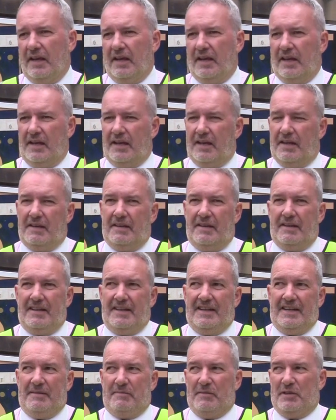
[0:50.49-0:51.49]
It
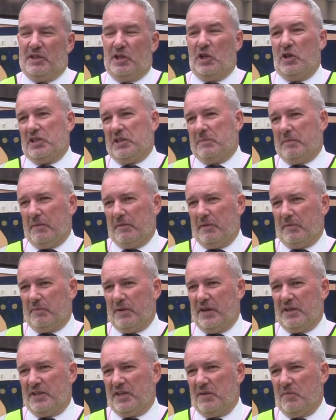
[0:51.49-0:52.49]
means a lot to the people of
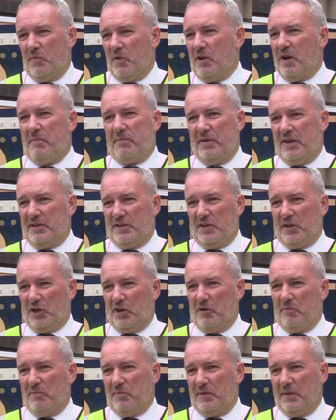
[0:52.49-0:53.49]
Preston. We're a Preston
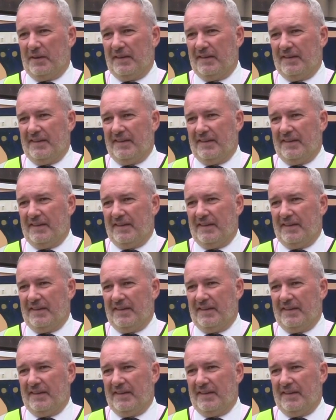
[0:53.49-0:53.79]
company.